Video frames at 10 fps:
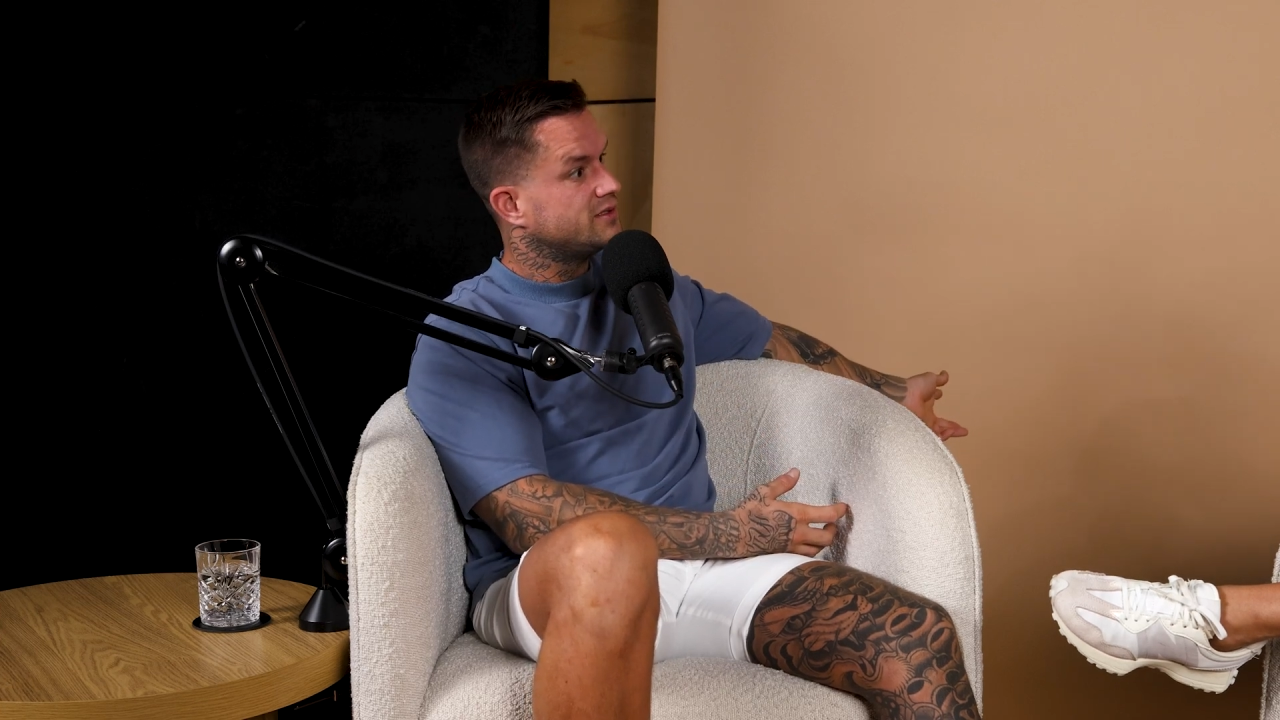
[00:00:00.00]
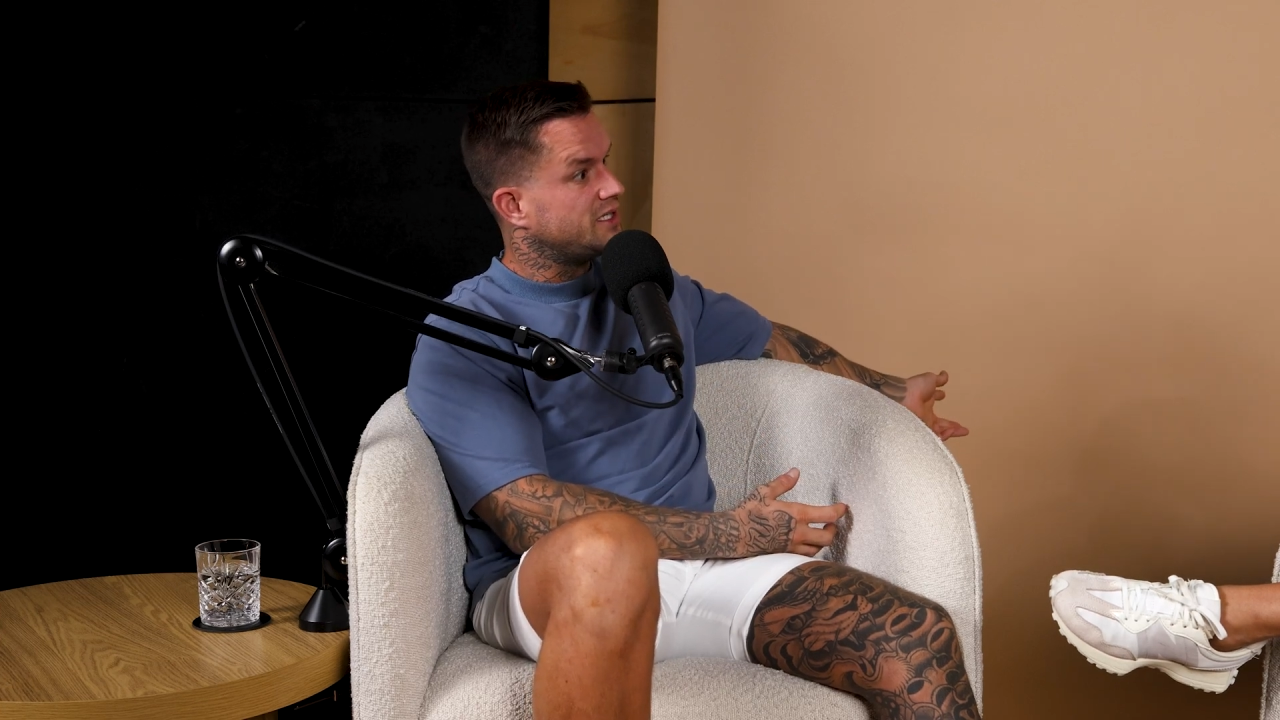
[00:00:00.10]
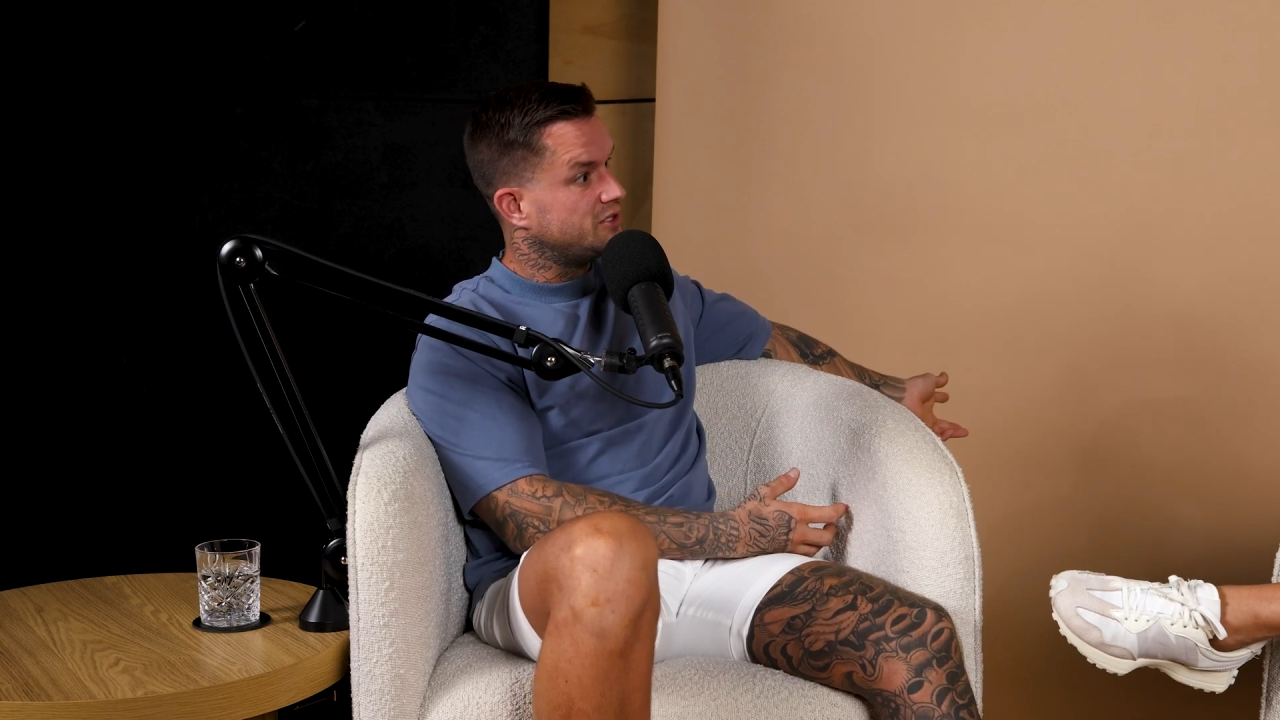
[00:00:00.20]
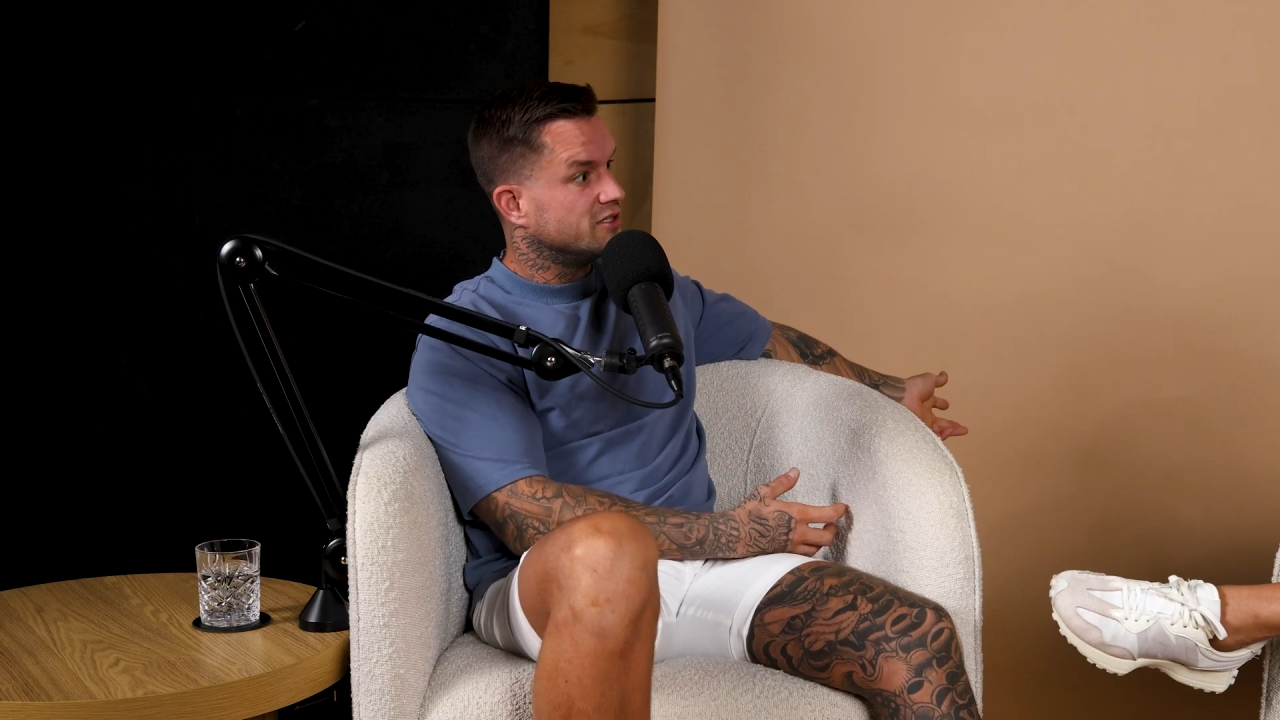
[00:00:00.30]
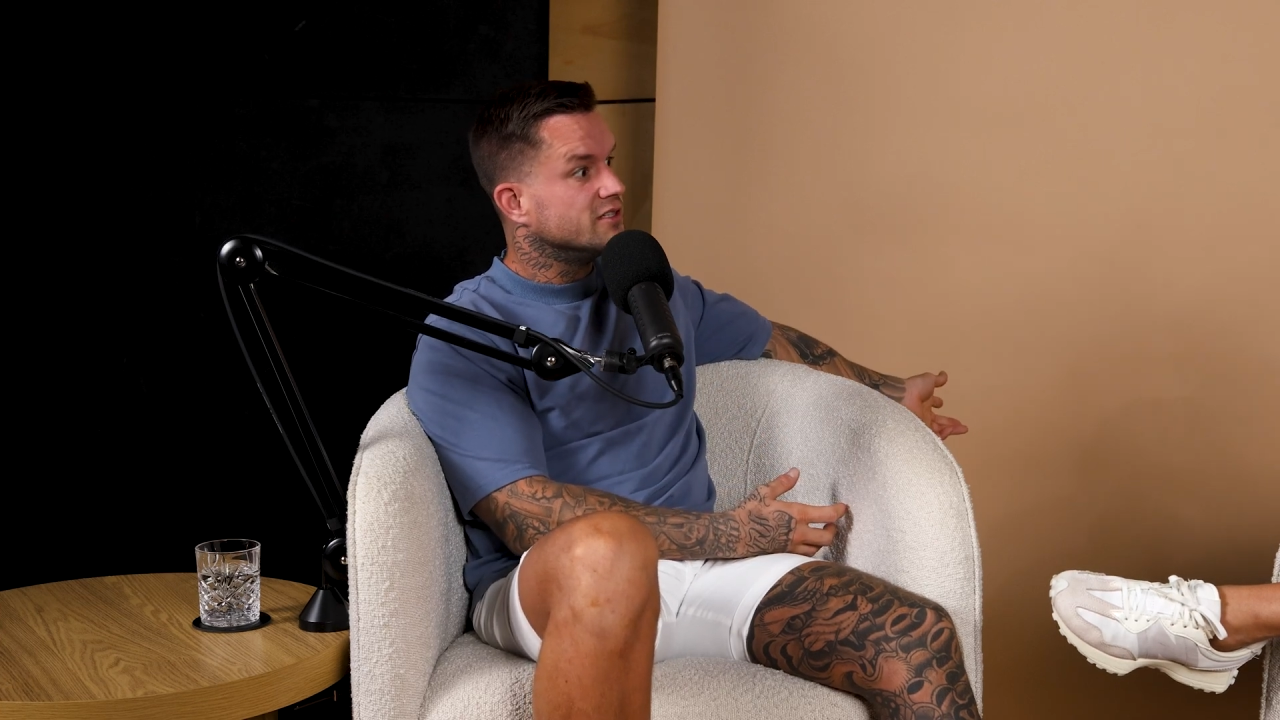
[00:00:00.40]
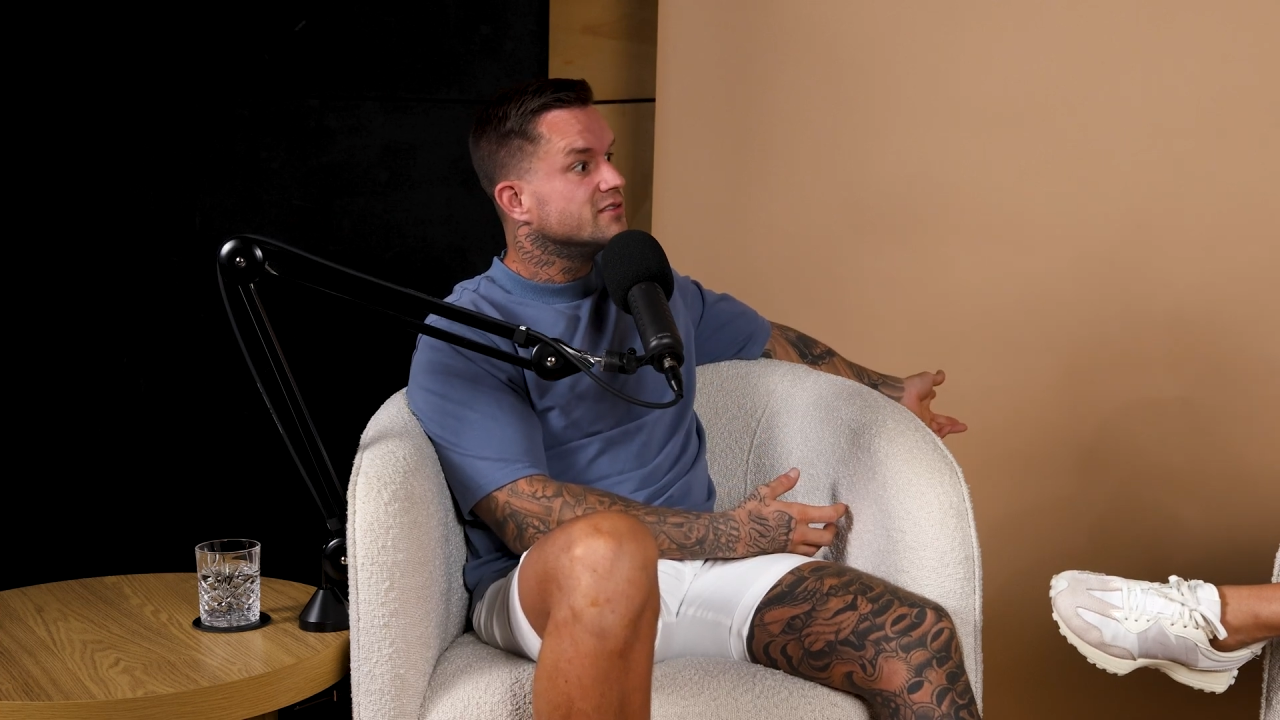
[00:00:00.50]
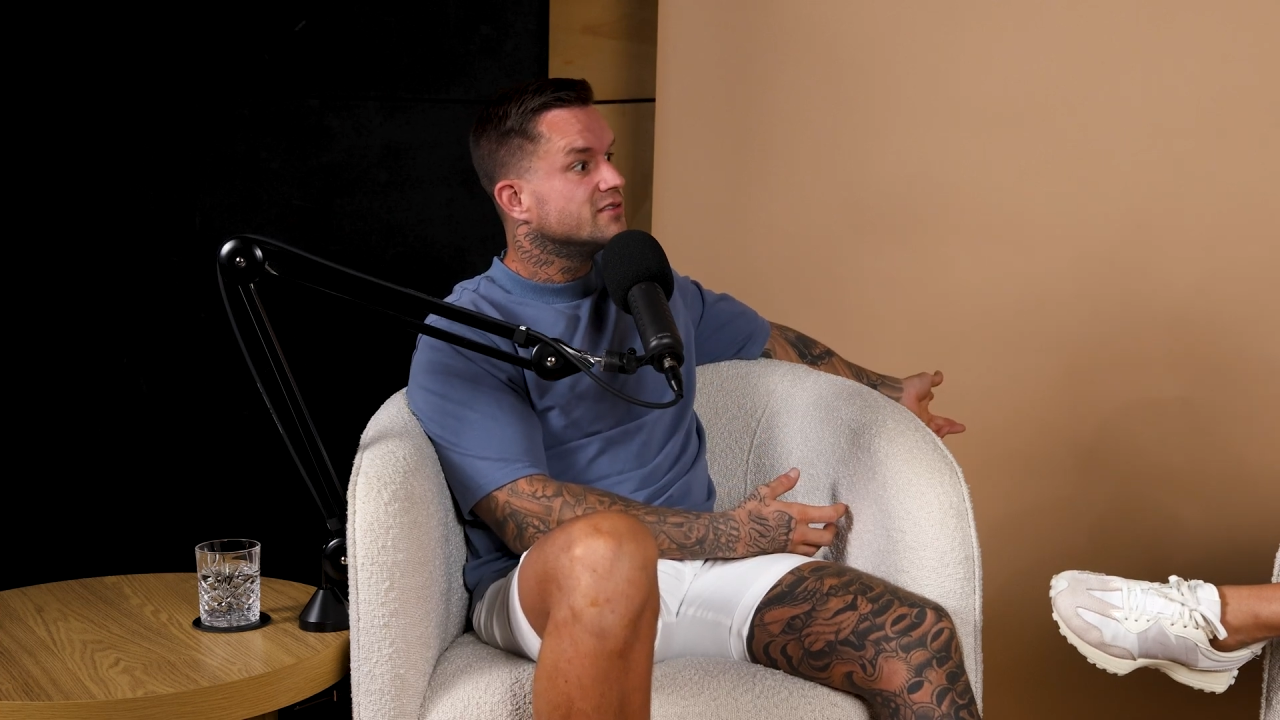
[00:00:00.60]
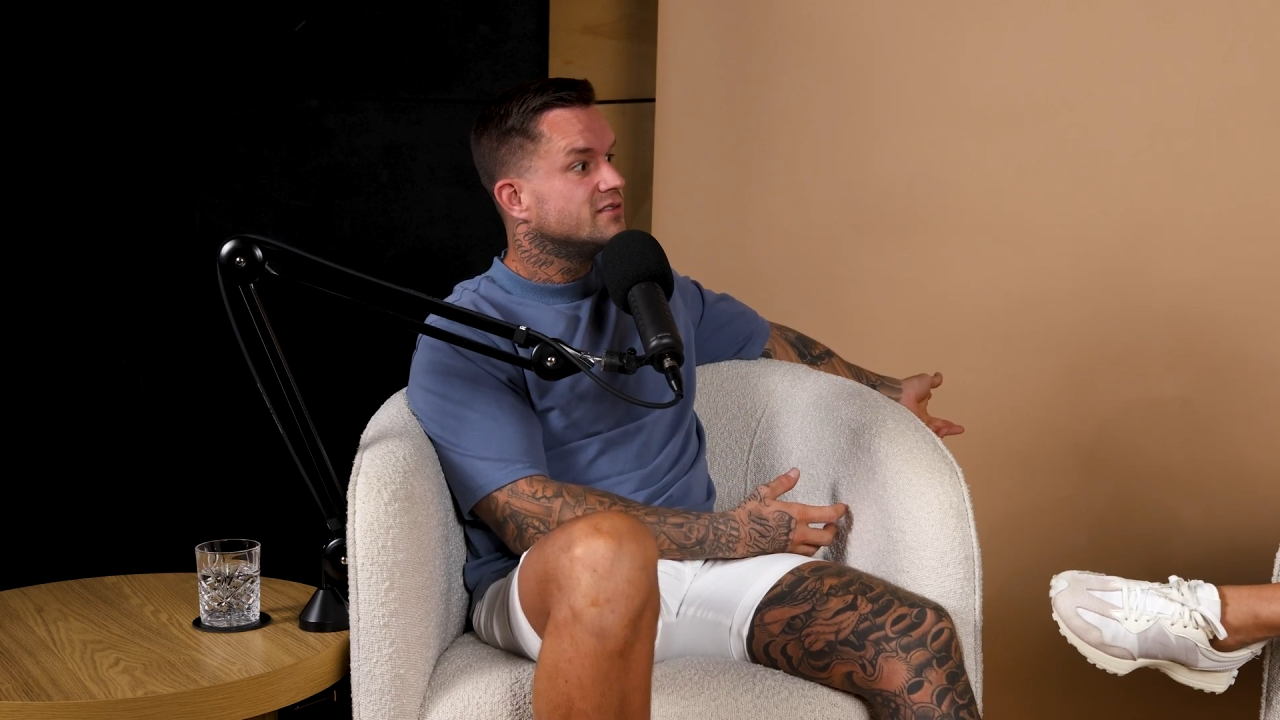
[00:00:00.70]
t-shirts.